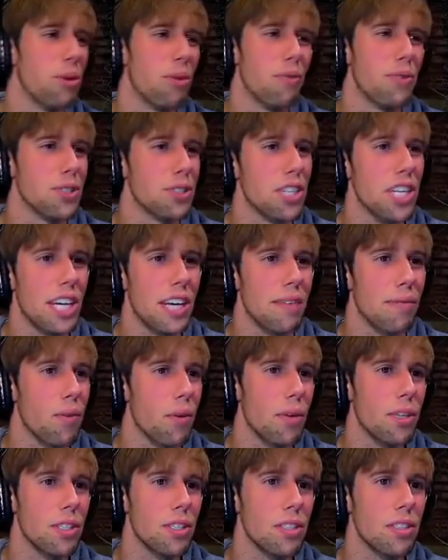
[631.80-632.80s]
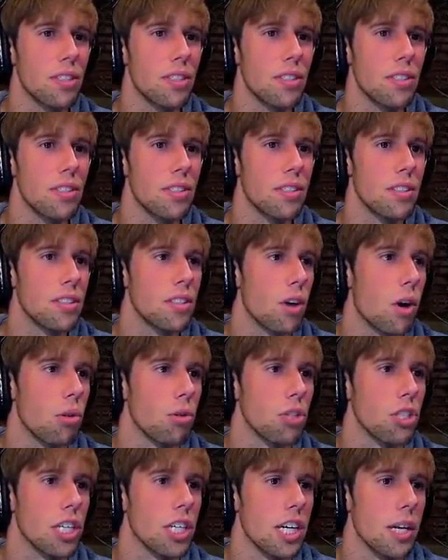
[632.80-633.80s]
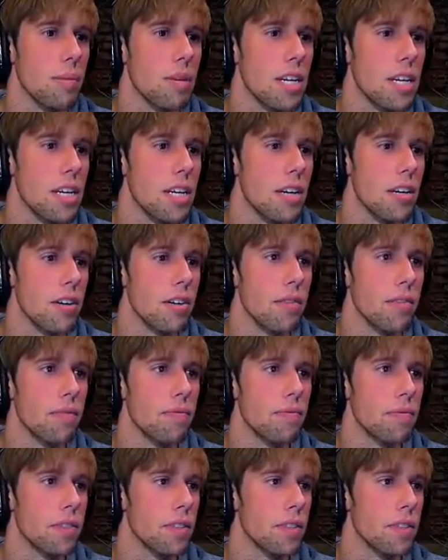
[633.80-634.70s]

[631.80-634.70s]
a beautiful singing voice. Oh shit, get me in here.